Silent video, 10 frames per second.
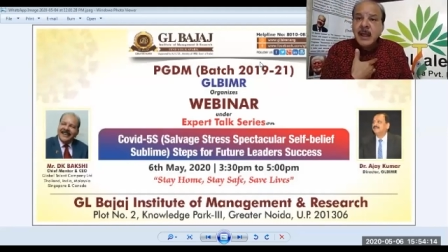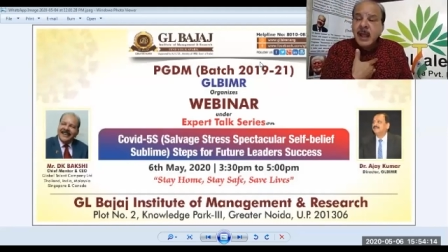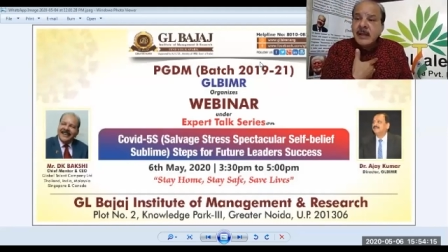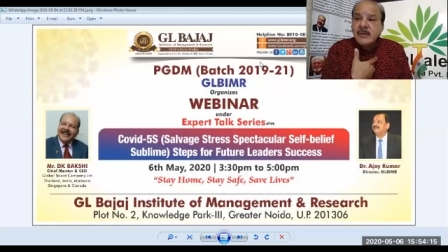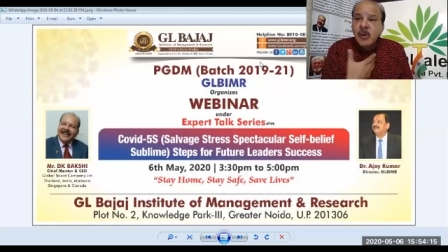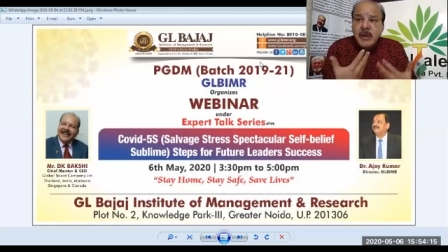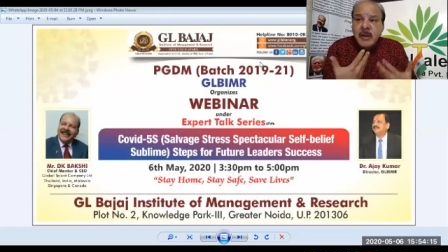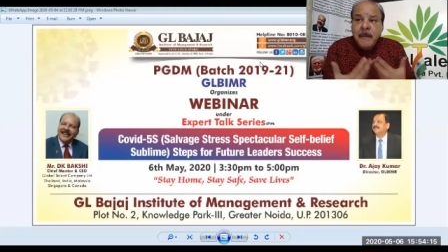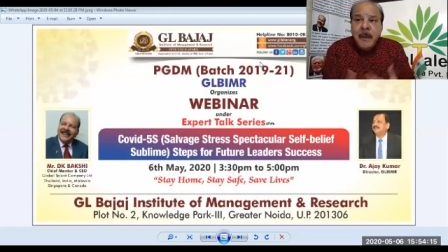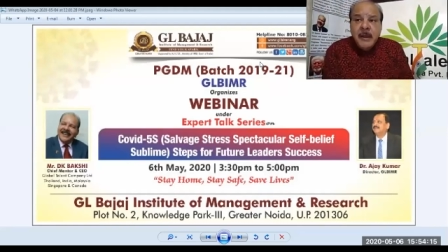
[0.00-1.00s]
It's going to
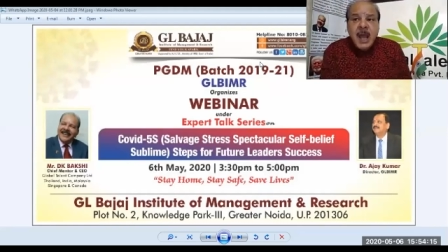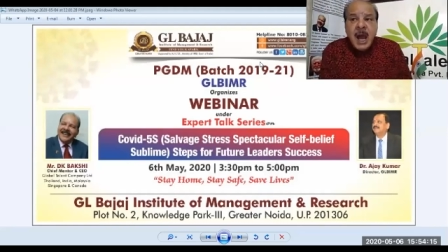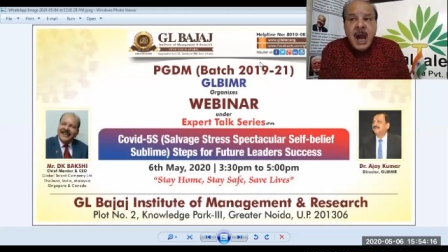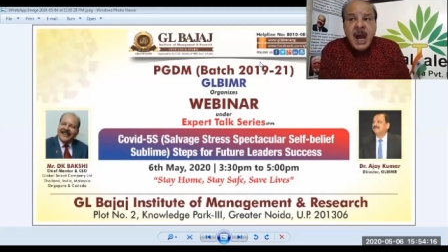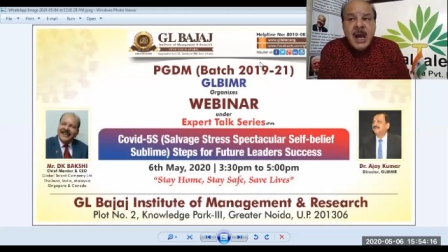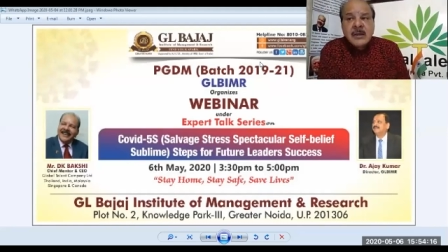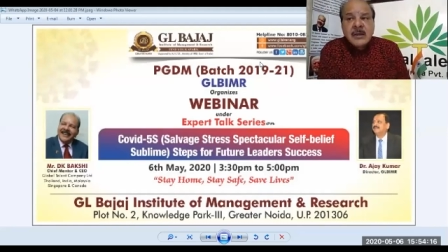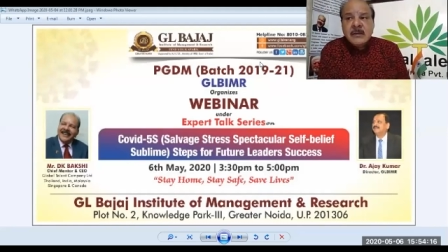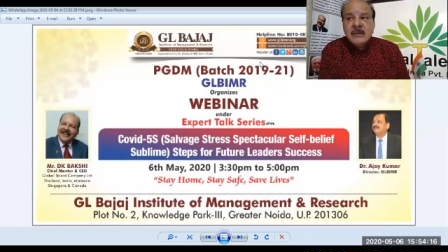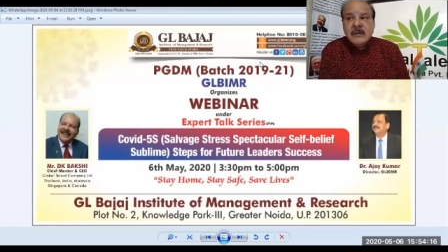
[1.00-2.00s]
affect the heart.
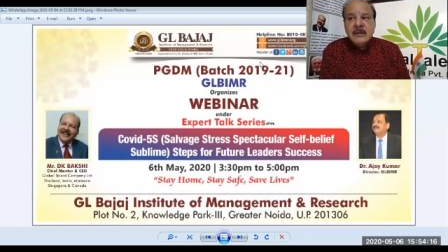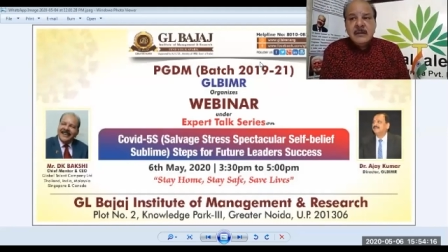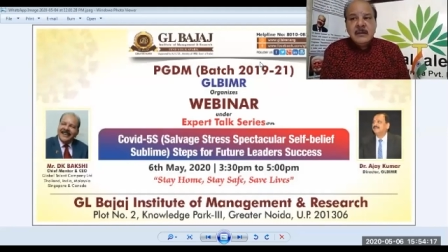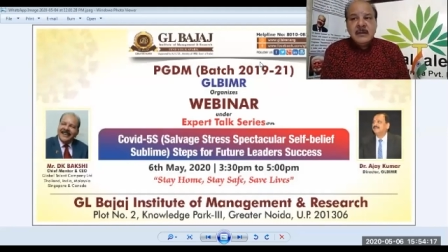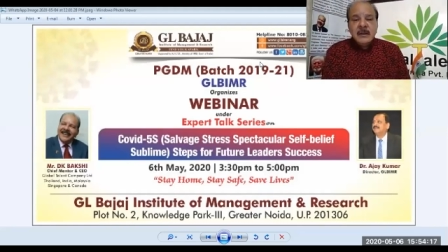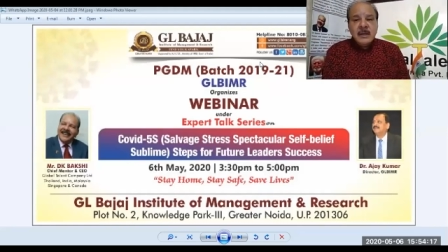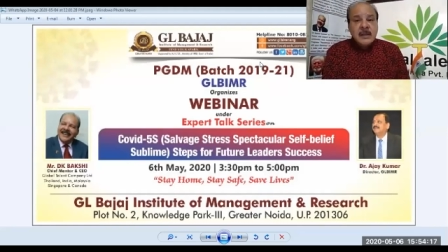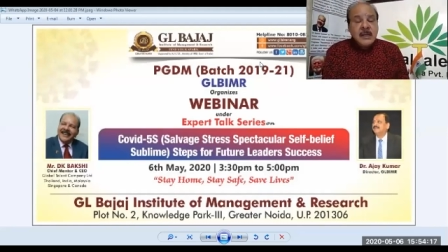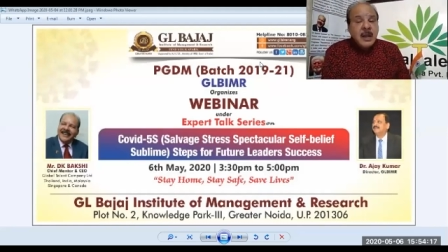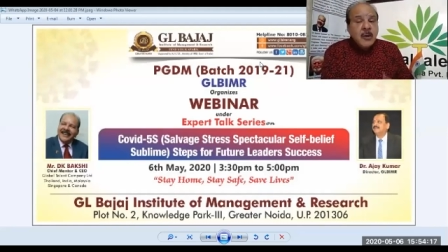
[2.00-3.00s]

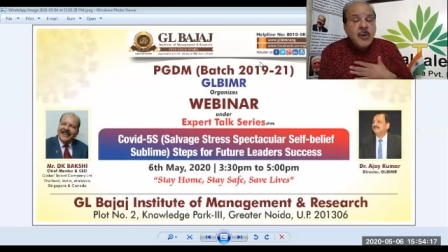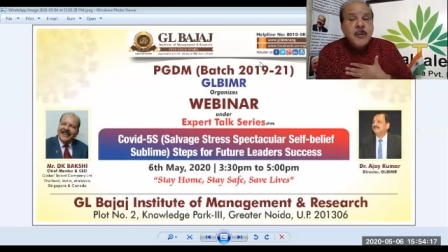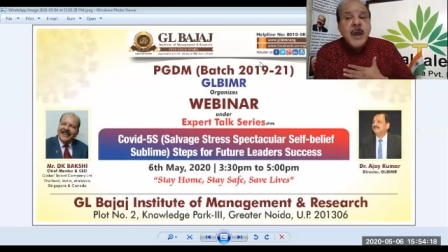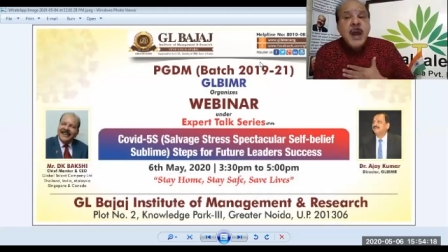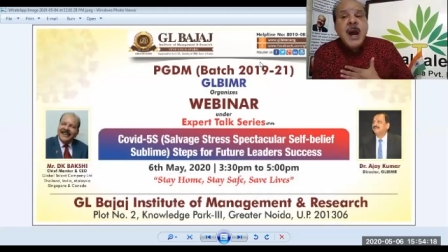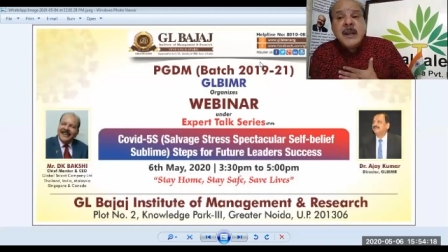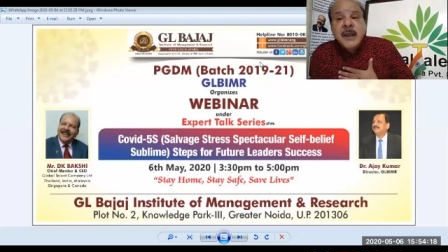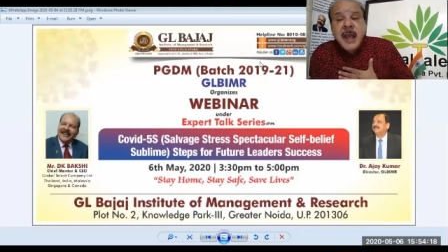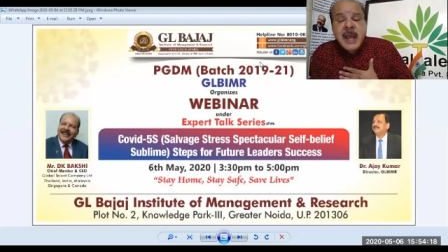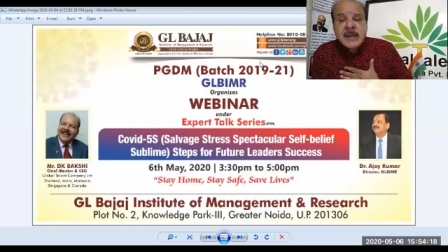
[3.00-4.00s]
There are going to be heart
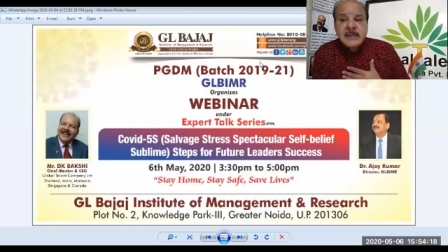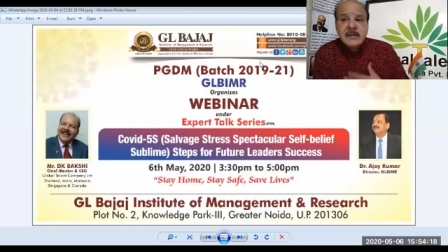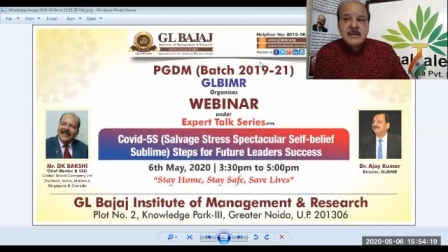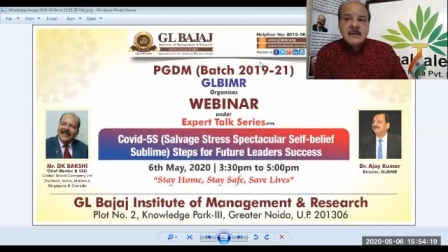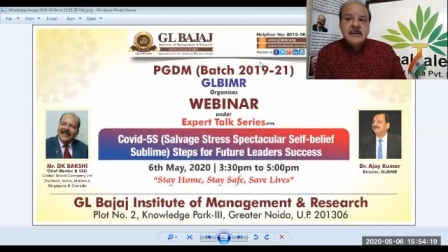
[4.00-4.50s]
attacks.